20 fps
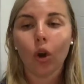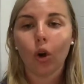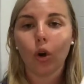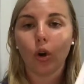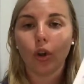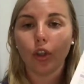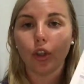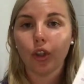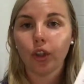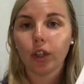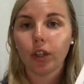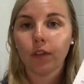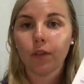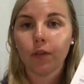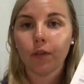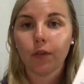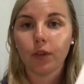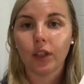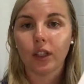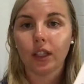or you can
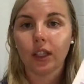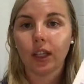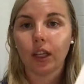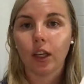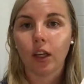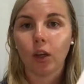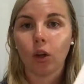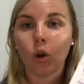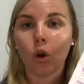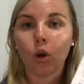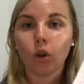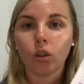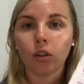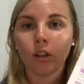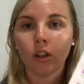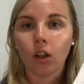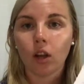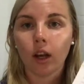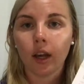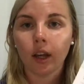fill it in
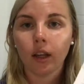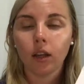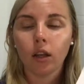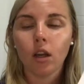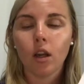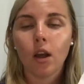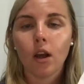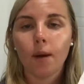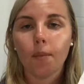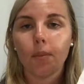online